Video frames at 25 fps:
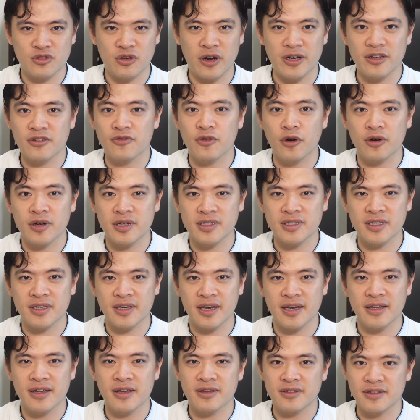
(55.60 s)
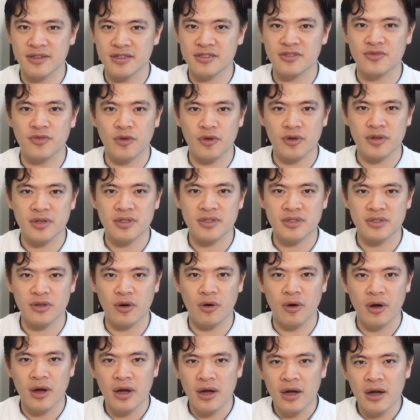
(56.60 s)
to focus again, it does focus.
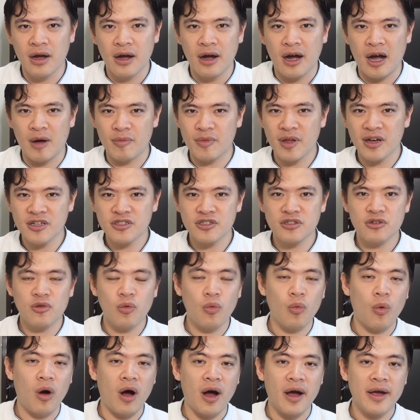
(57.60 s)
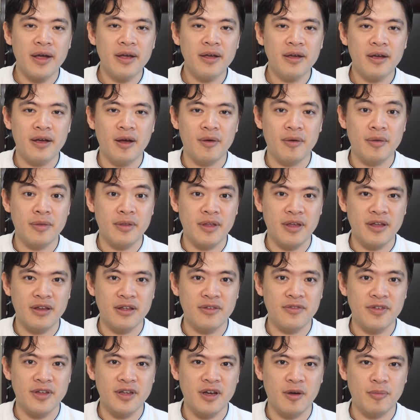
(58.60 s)
So I'm not sure why, and
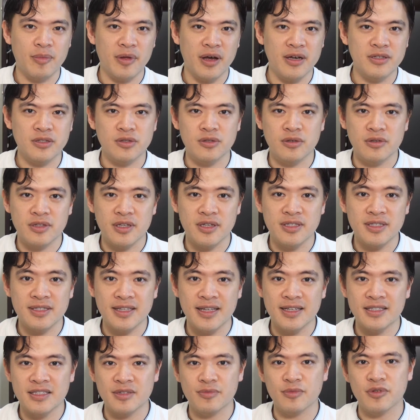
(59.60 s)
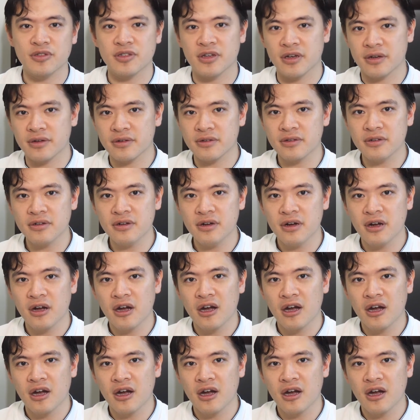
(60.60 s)
if it applies to this lens in particular,